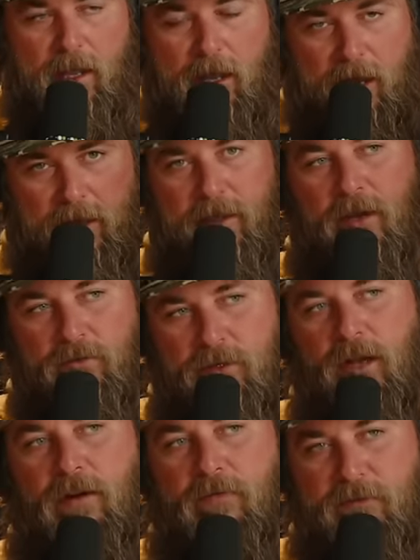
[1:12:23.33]
in those
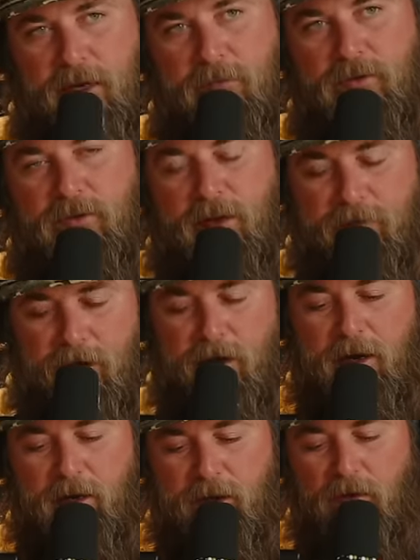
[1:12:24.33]
cold of temperatures. I've
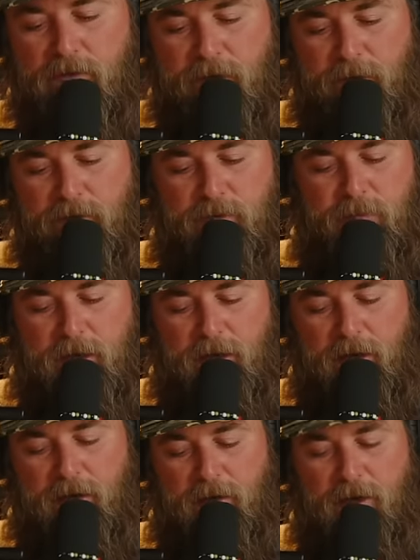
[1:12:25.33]
hunted in cold temperatures, but
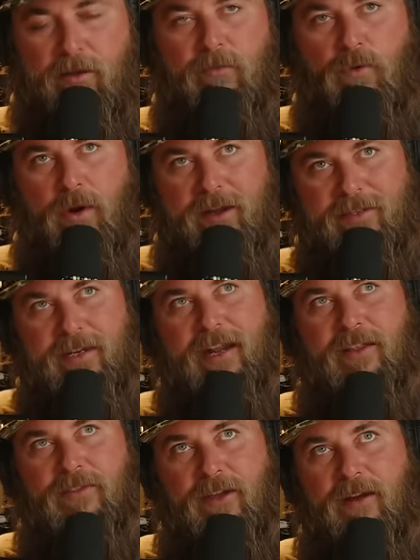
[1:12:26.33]
uh, you know, the more I sit
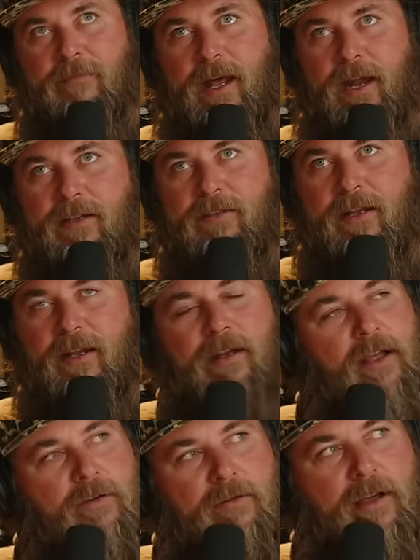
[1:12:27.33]
down and thought about it, it's like you
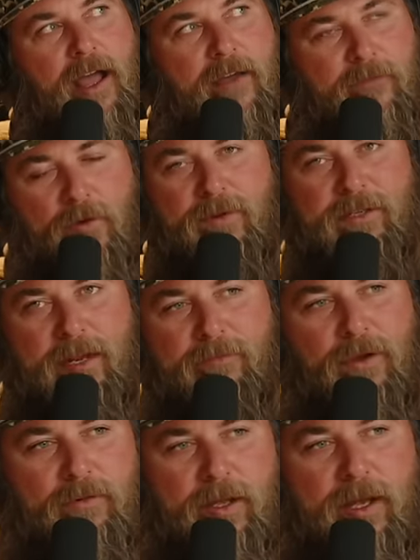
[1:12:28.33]
no, know, I've always had
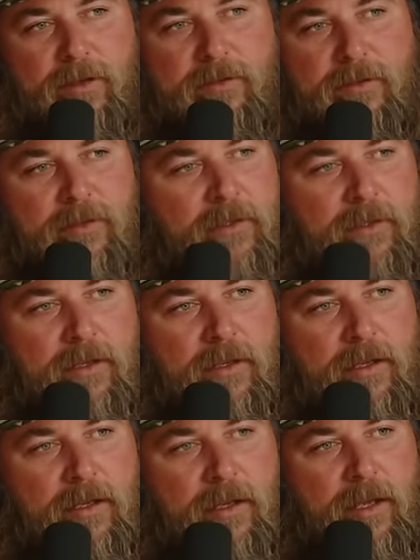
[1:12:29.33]
bolt guns
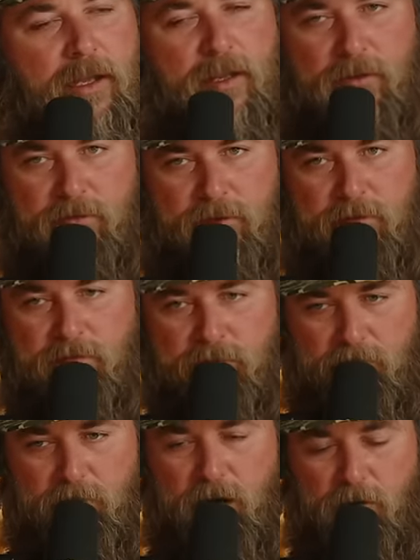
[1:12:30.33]
in those
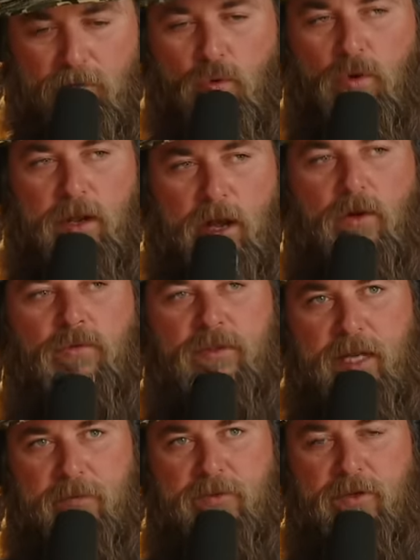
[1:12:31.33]
you know more cold
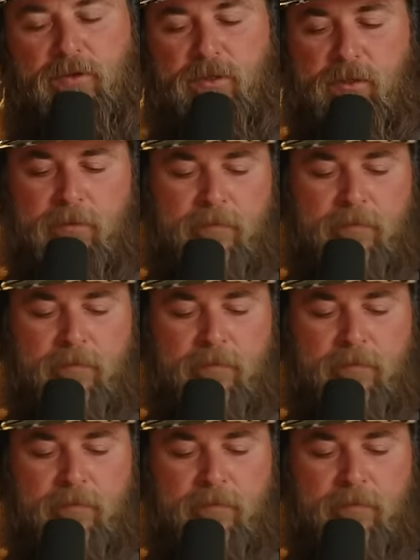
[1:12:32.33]
temperatures.